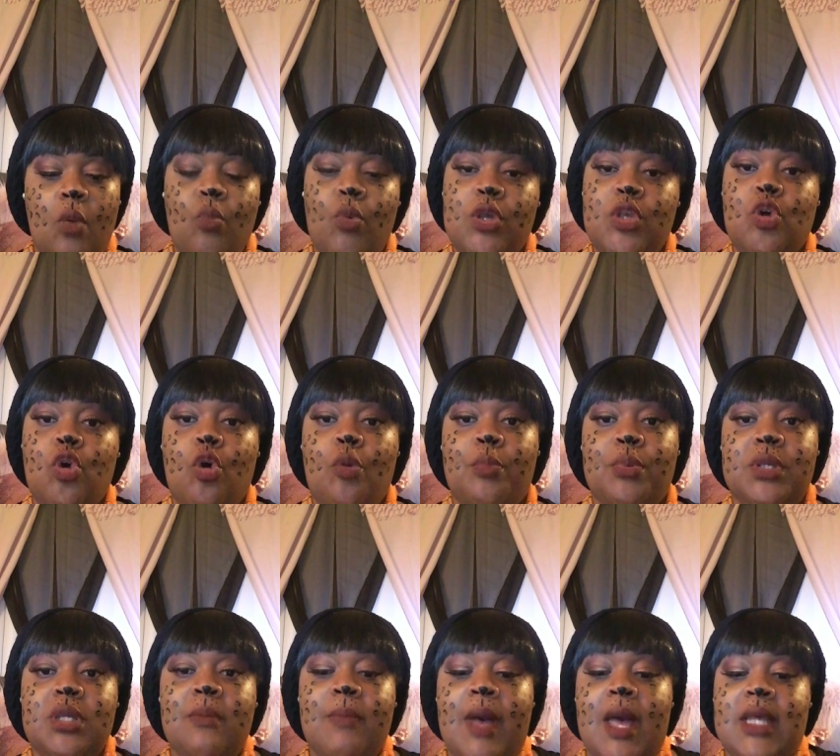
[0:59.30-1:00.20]
when you
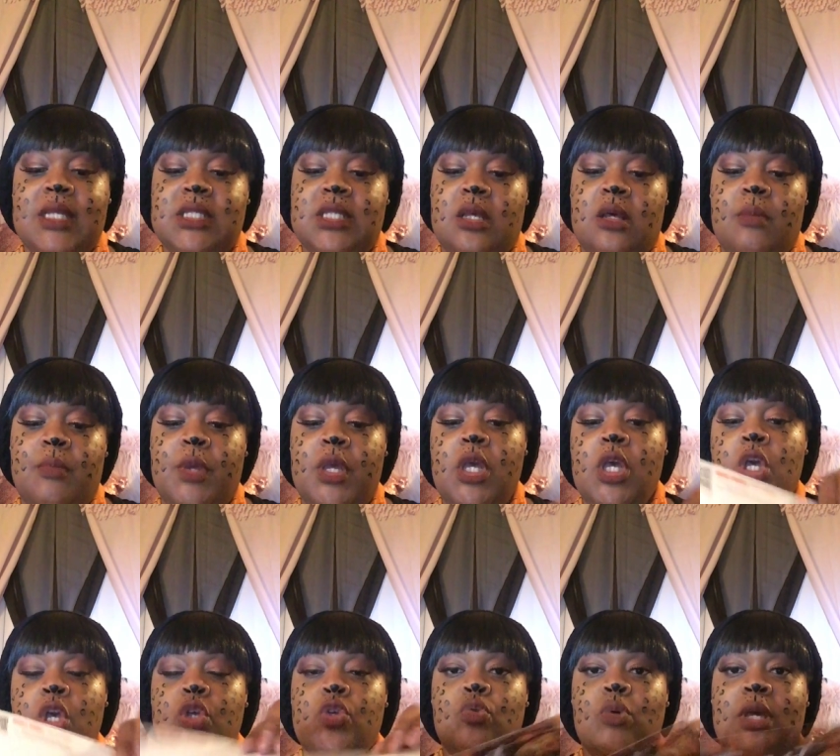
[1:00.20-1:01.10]
open your box up,
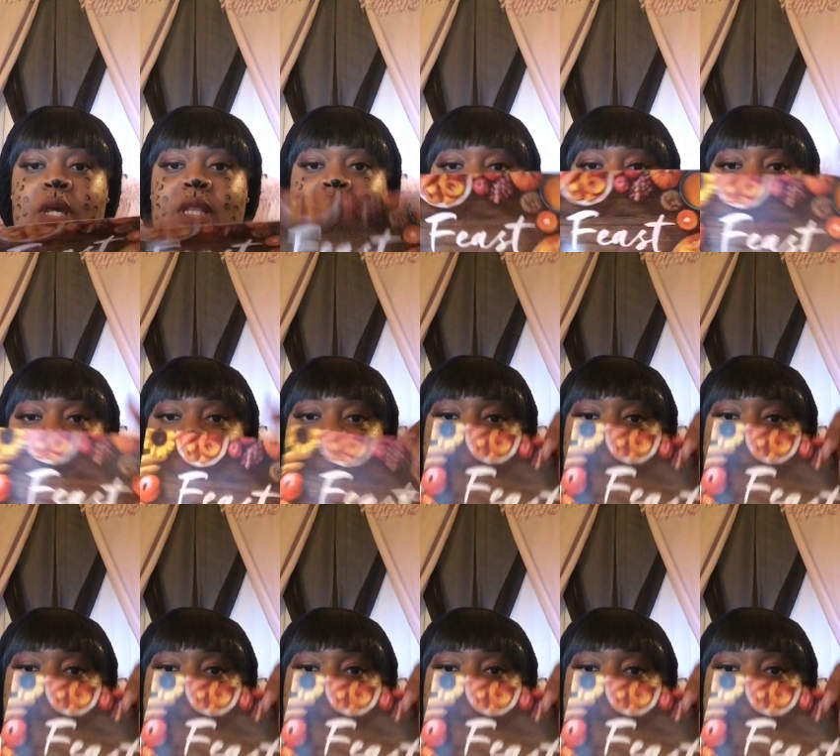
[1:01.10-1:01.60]
you get this